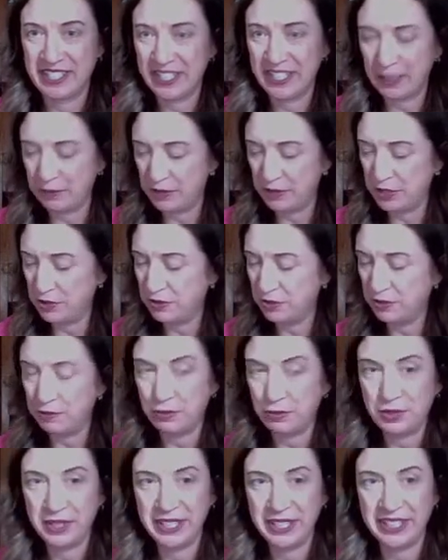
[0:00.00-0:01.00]
I'm doing
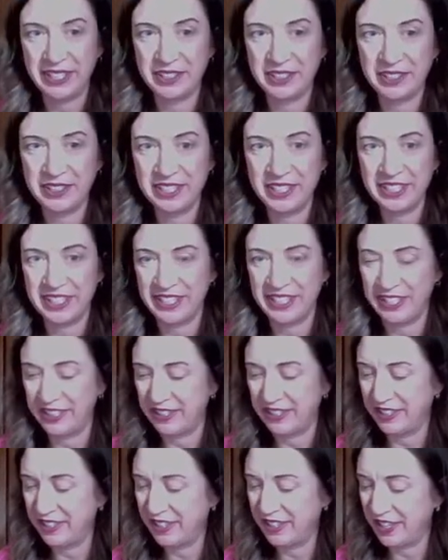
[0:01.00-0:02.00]
pretty good
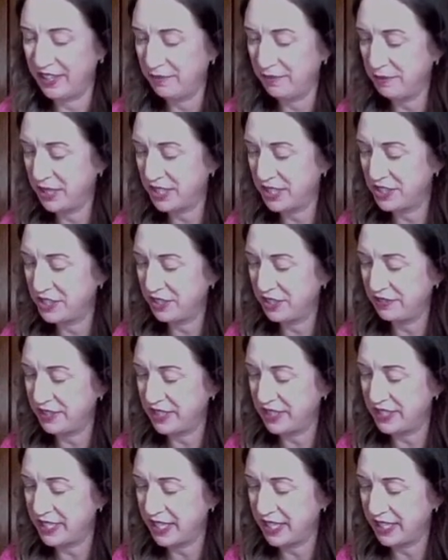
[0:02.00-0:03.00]
here. I'm not sure if the
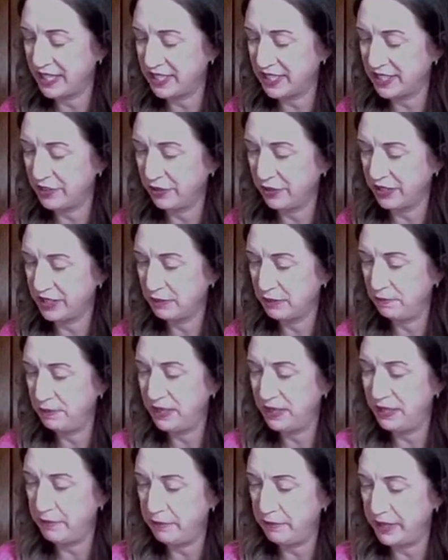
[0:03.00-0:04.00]
deck is going to
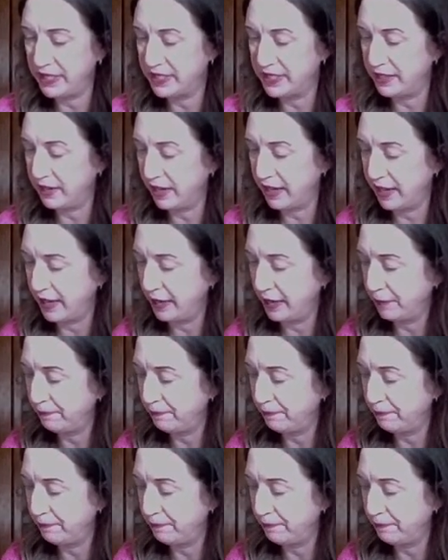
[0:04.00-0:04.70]
beat me today.